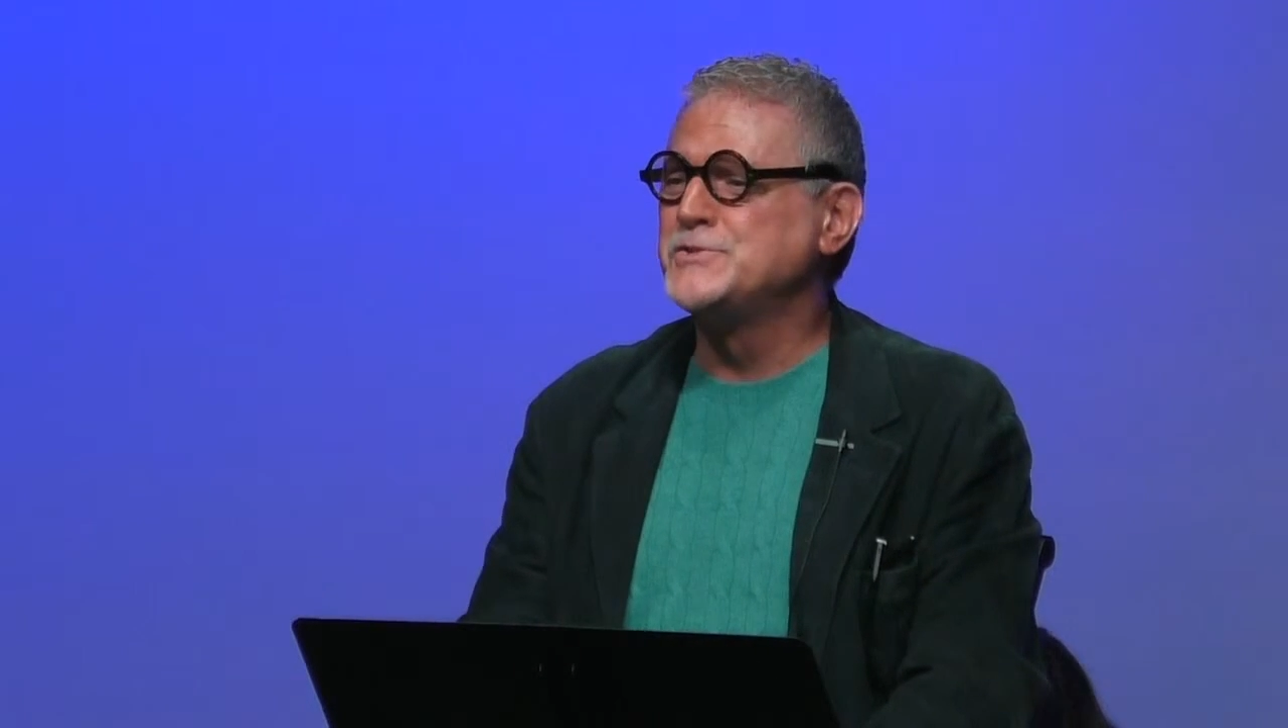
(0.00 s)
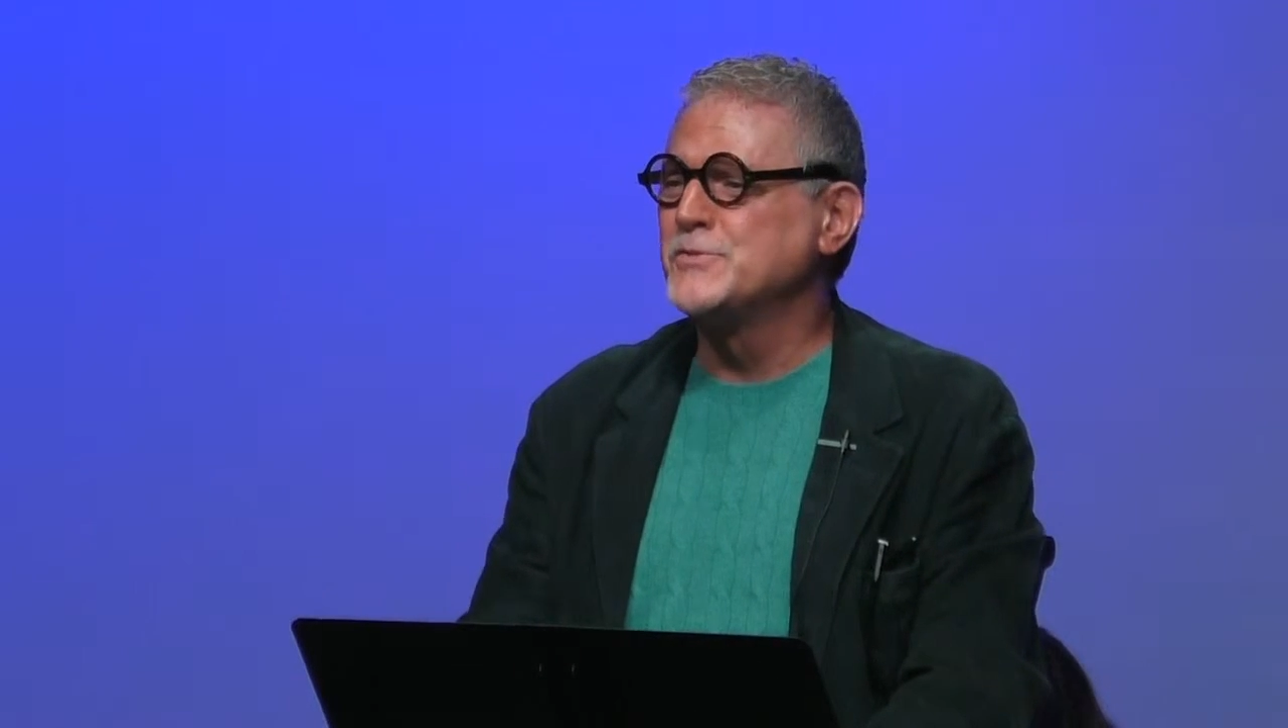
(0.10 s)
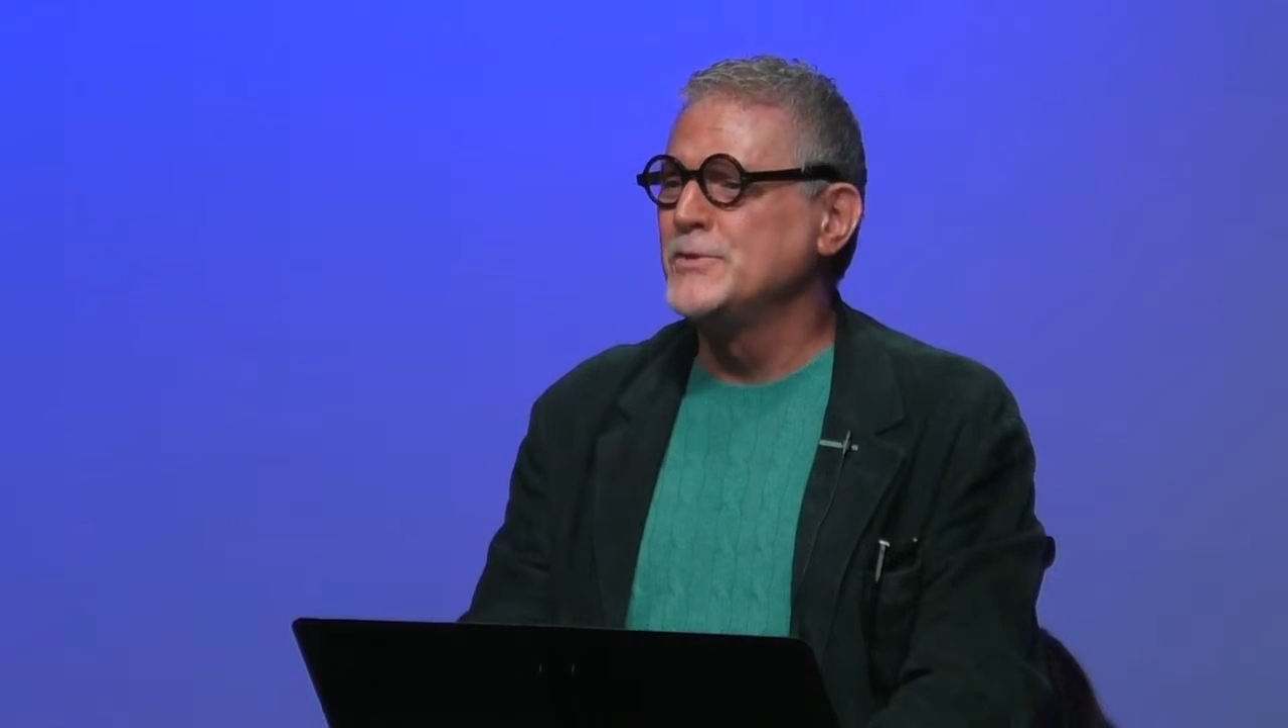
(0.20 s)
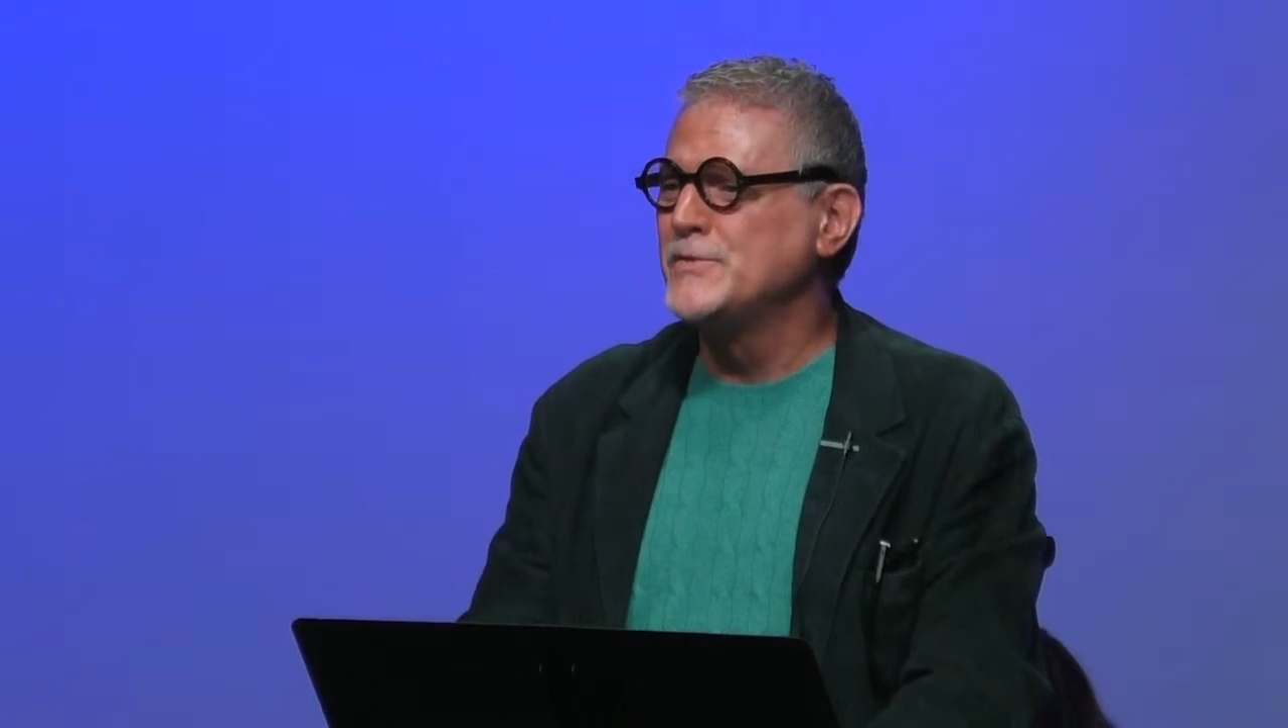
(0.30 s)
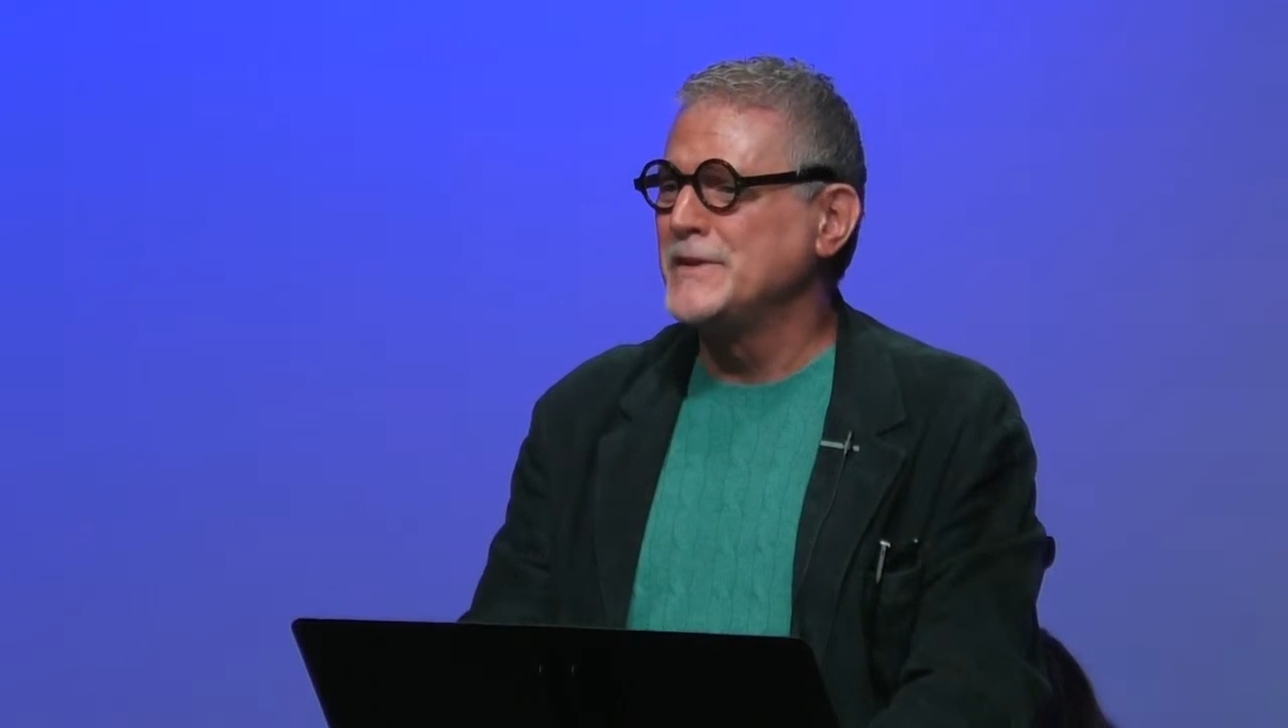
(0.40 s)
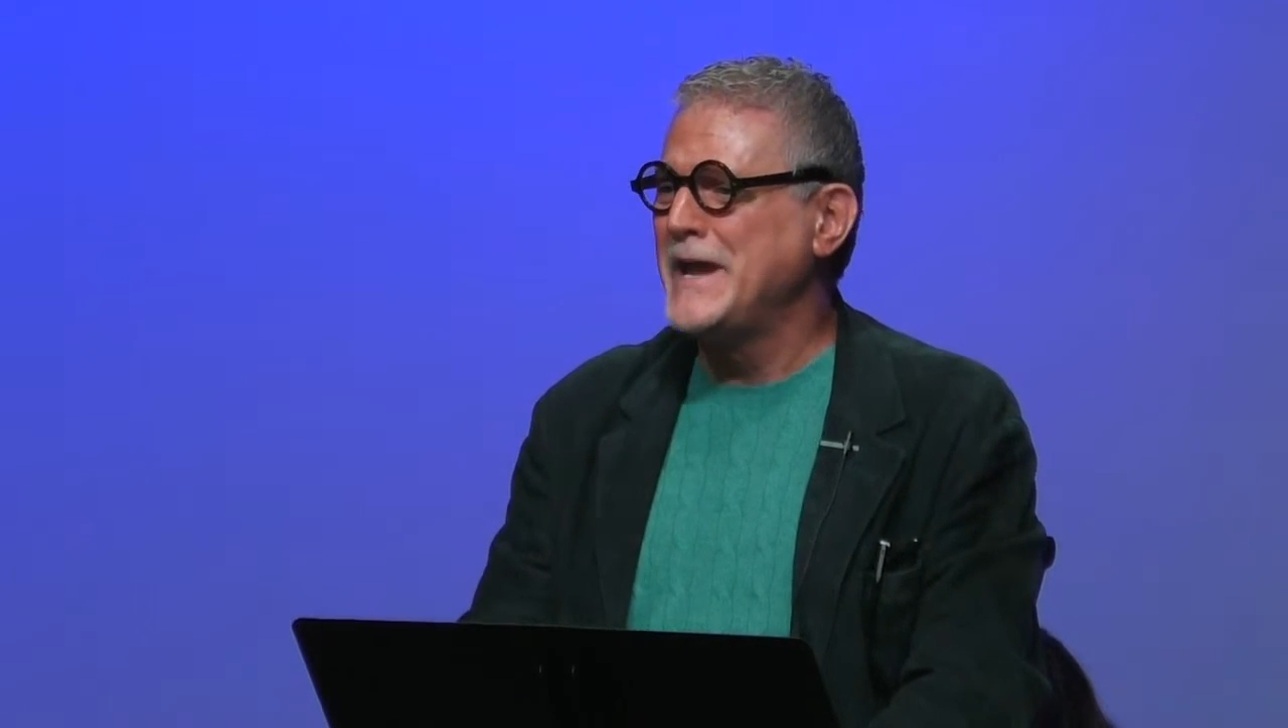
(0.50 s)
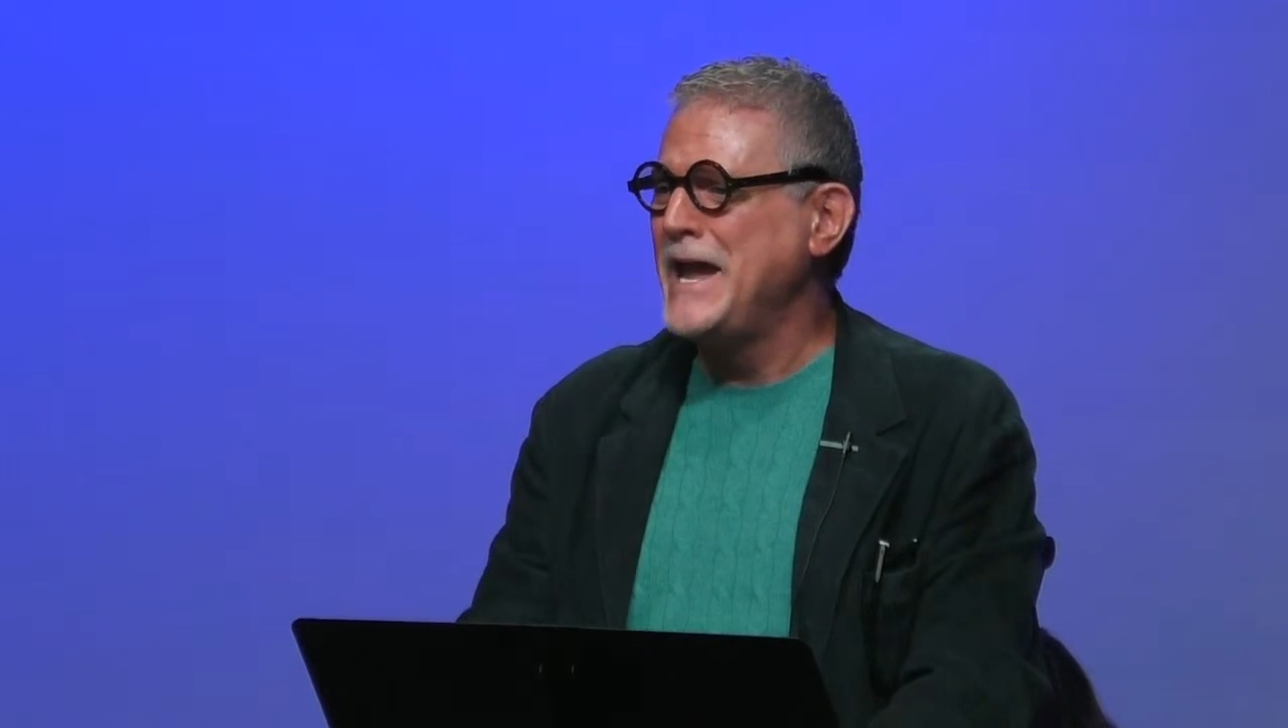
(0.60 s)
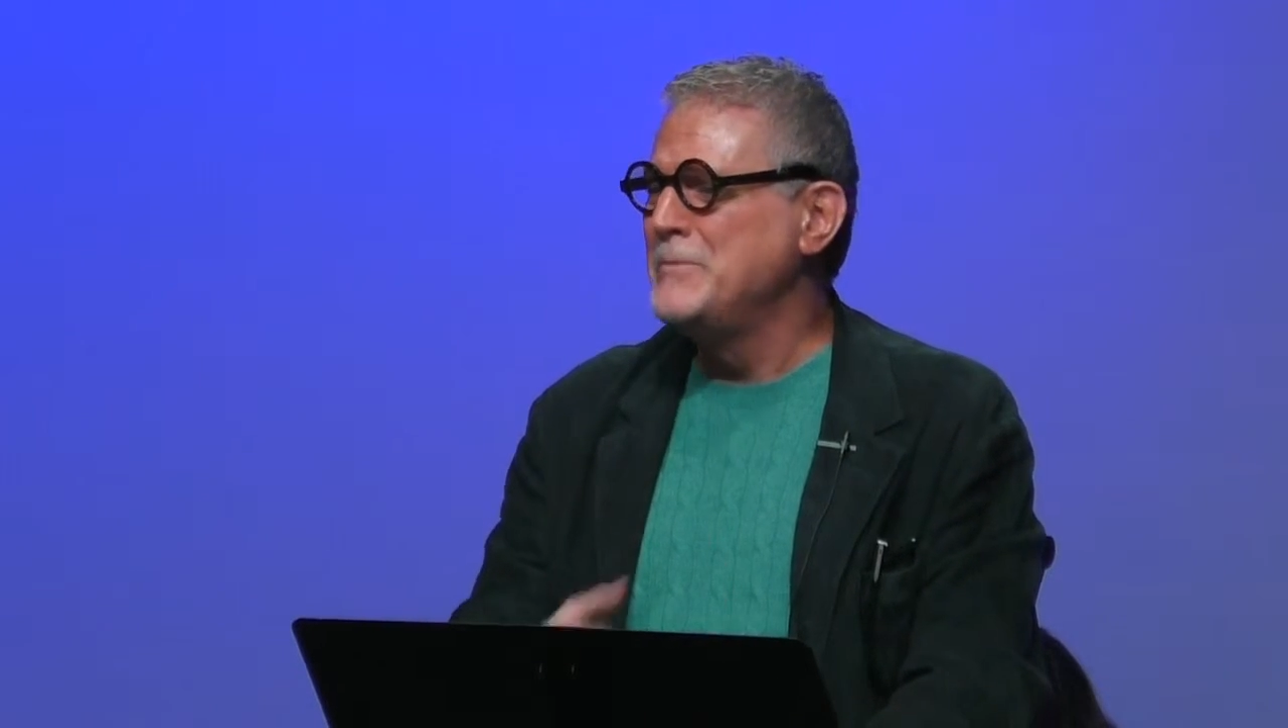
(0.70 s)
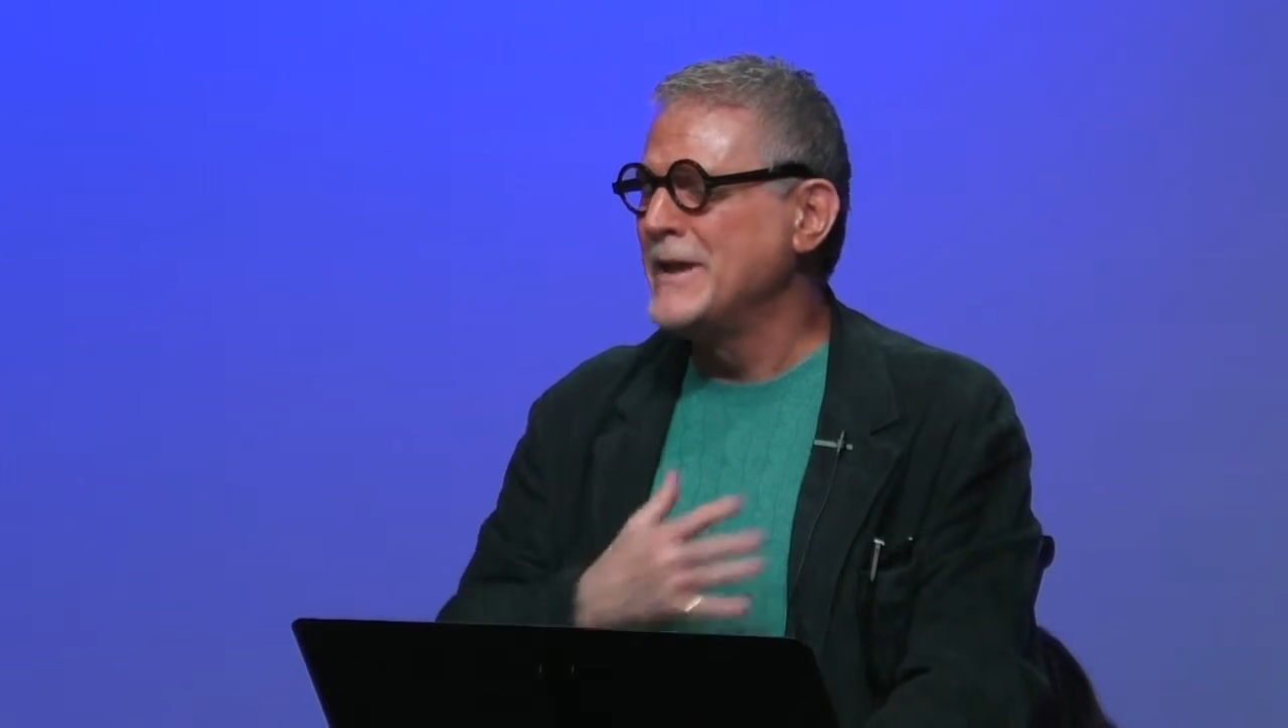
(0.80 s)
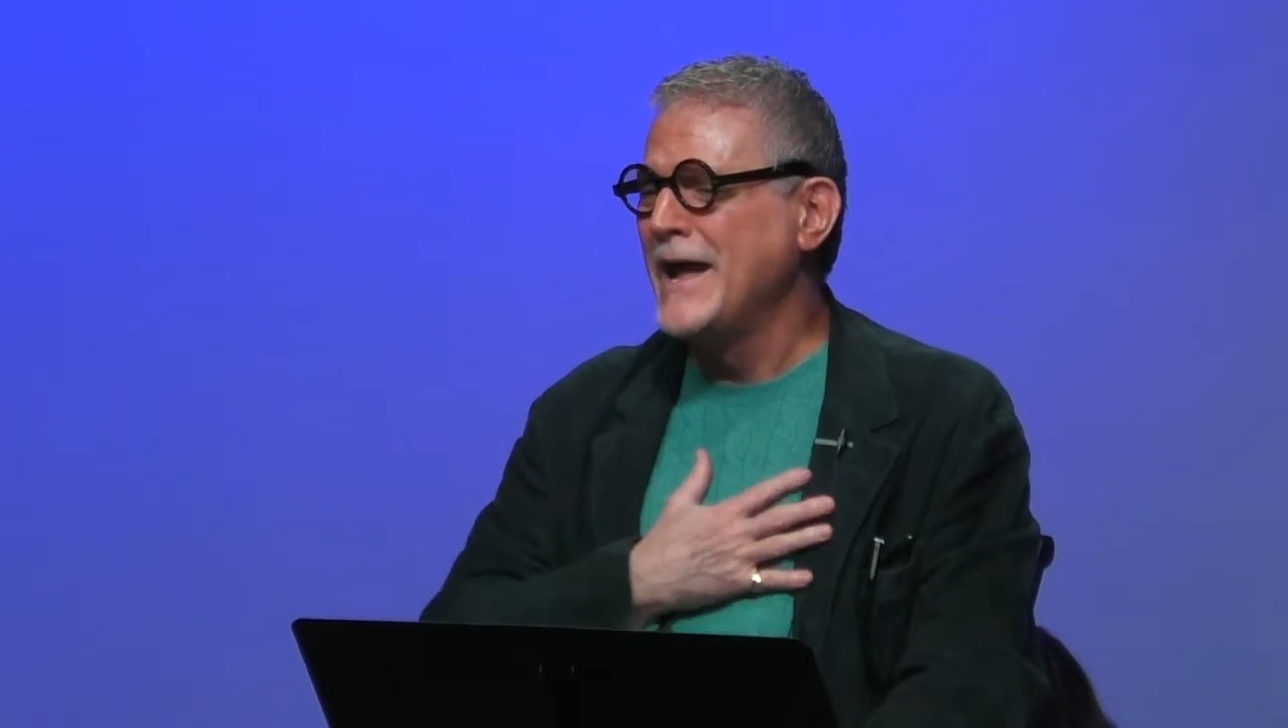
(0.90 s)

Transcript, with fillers: truth that came,